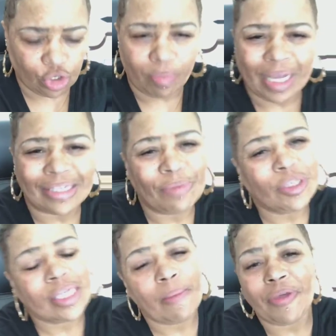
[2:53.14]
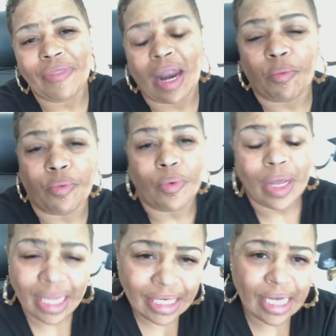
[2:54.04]
because it was something that I
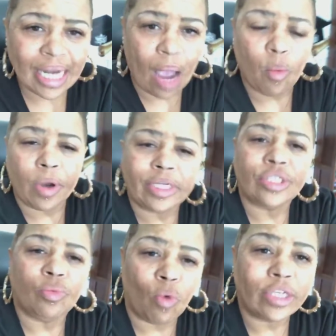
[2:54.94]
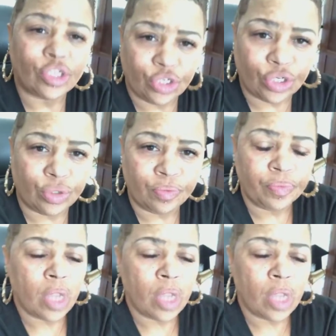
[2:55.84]
really did not want to do.